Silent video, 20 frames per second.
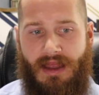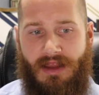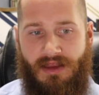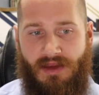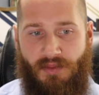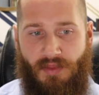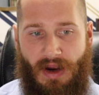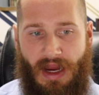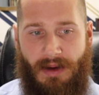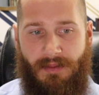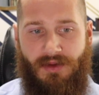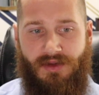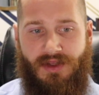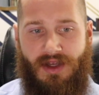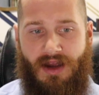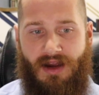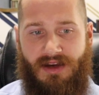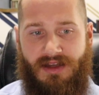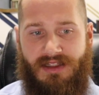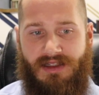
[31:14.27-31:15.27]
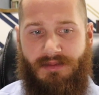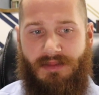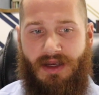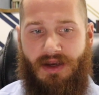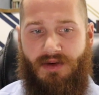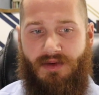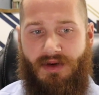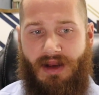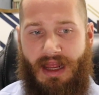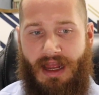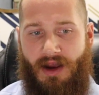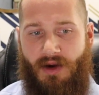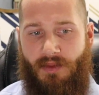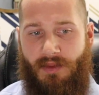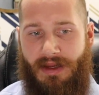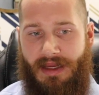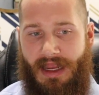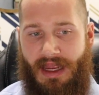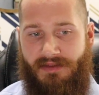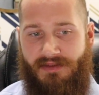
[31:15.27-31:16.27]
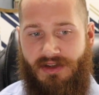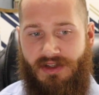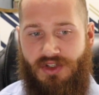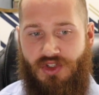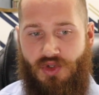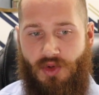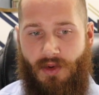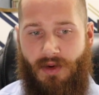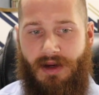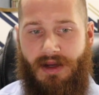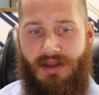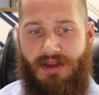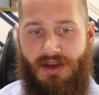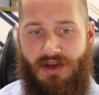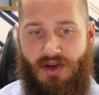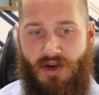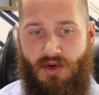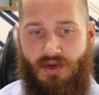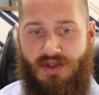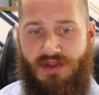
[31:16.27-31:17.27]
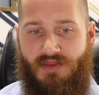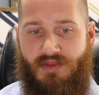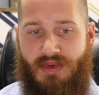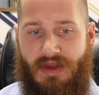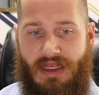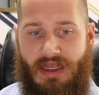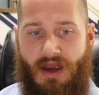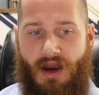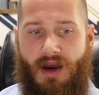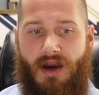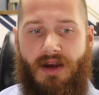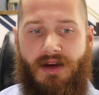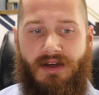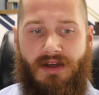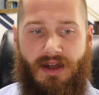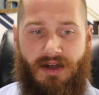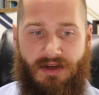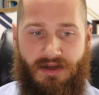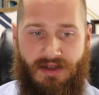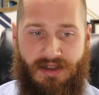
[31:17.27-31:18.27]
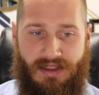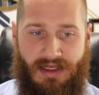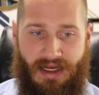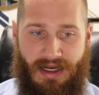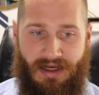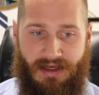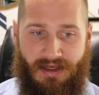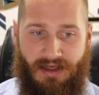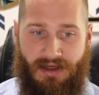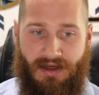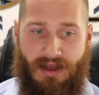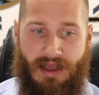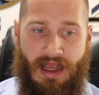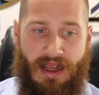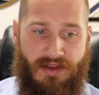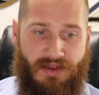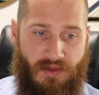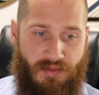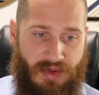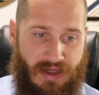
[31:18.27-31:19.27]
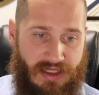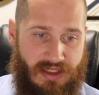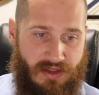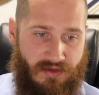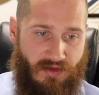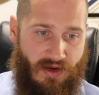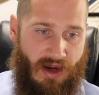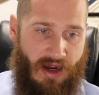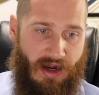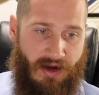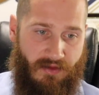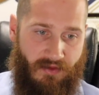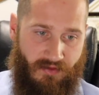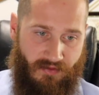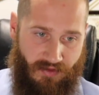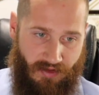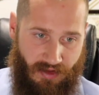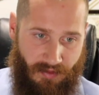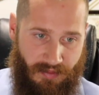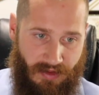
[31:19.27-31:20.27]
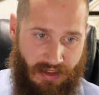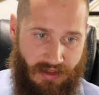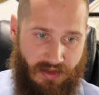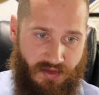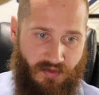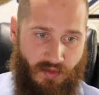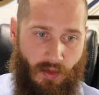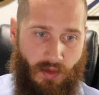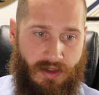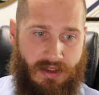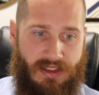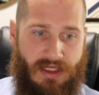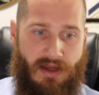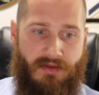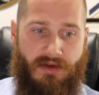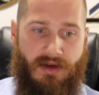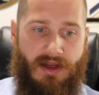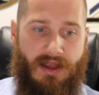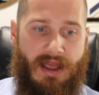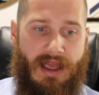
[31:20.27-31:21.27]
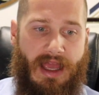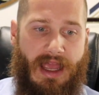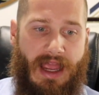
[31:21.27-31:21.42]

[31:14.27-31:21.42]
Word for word: The Bible talks about how we have a joy that goes beyond understanding. The peace of God, Philippians 4 7.